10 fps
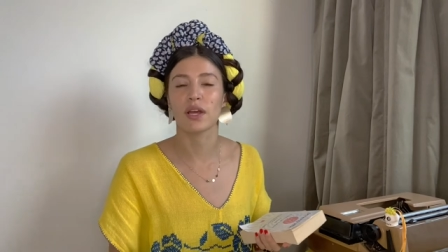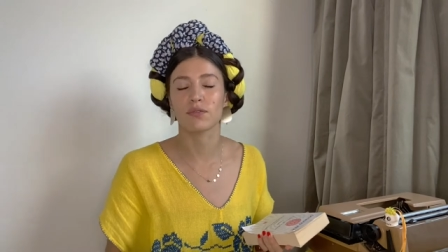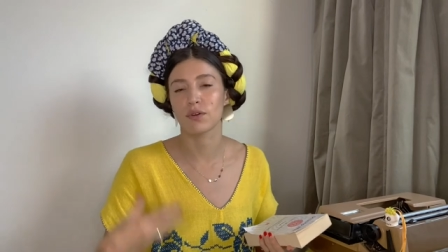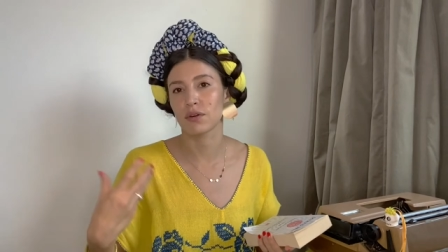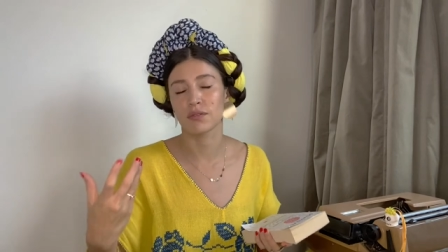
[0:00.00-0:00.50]

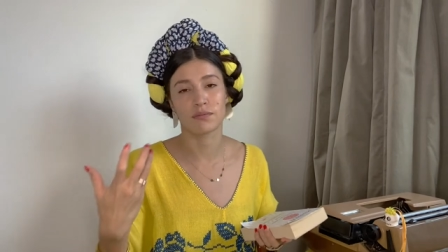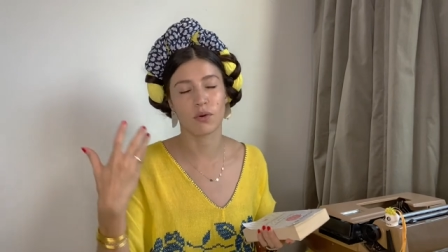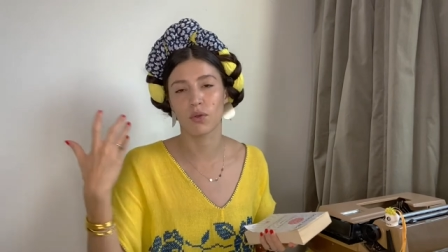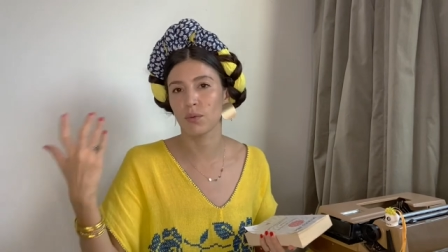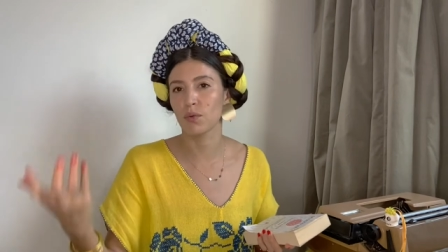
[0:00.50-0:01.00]
after
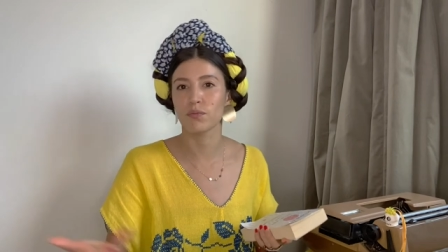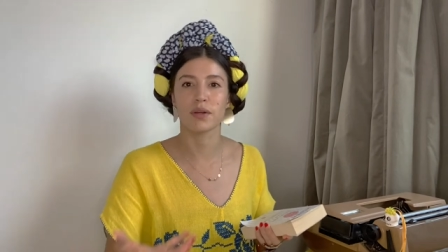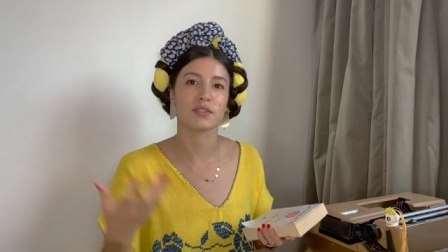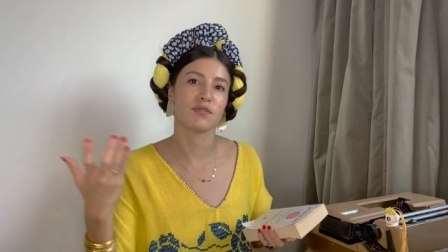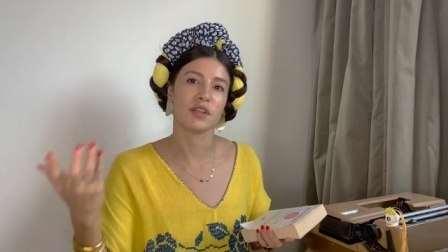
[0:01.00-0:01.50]
all the
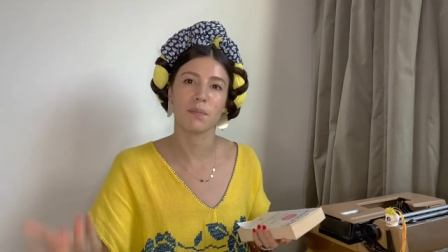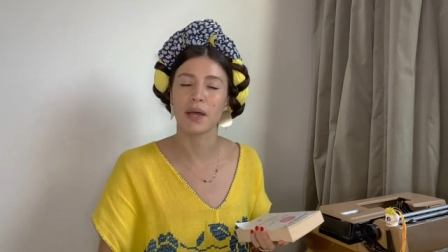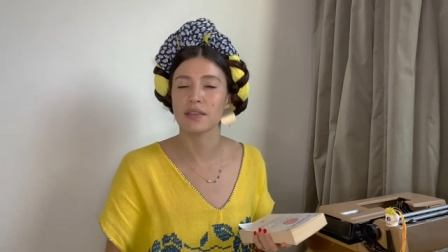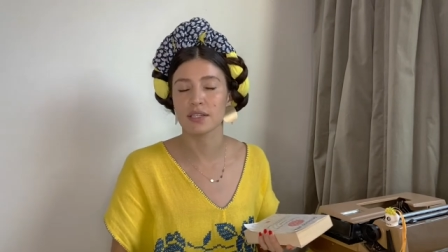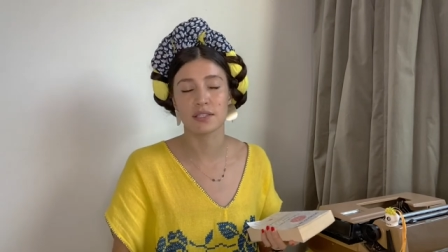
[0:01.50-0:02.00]
movements of
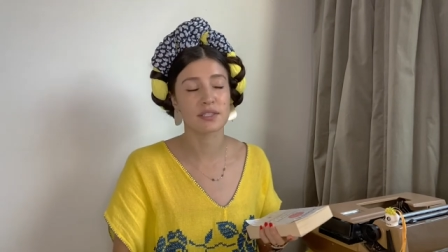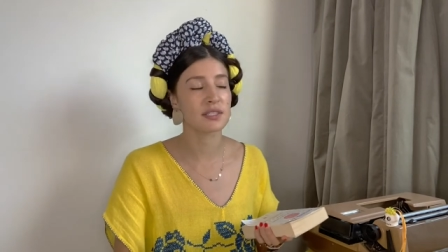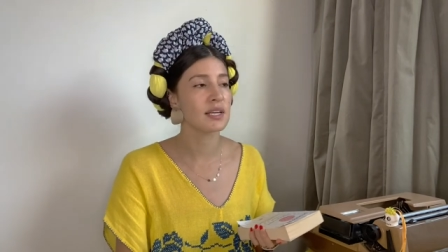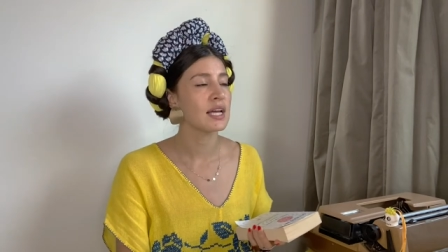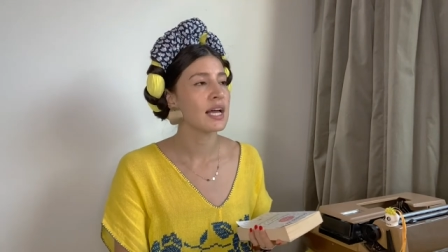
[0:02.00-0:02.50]
independence,
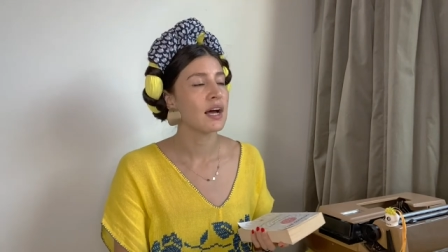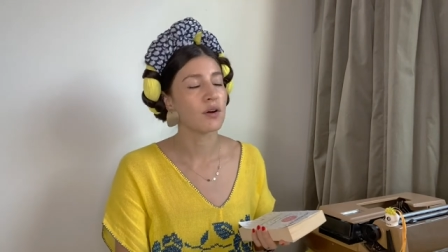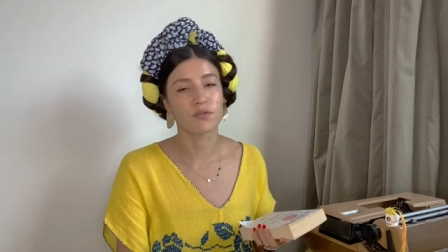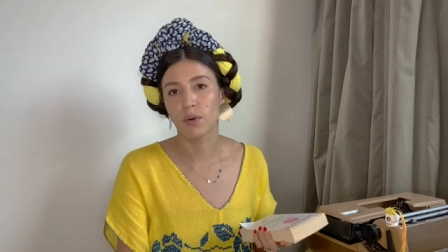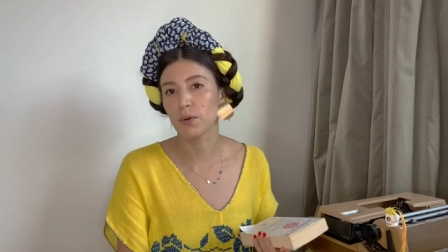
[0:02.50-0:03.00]

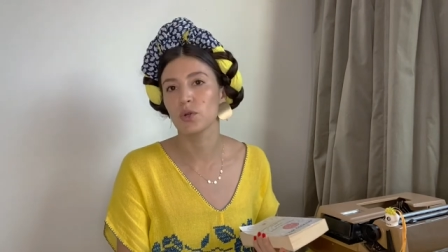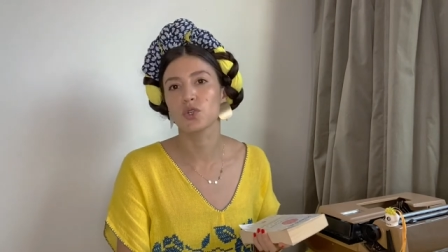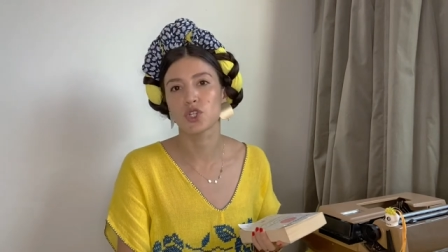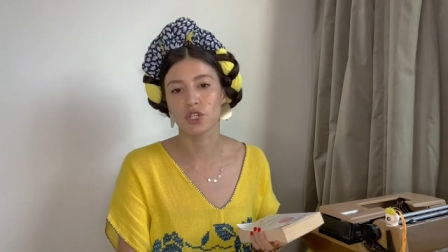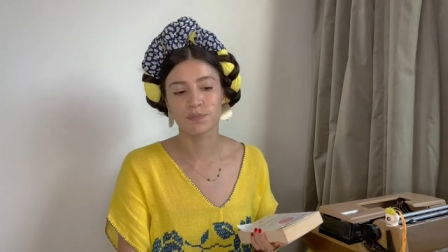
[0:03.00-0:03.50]
of
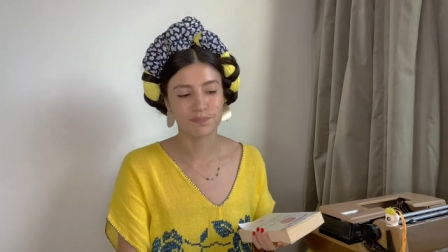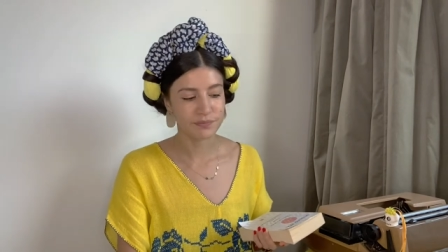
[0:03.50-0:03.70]
revolution,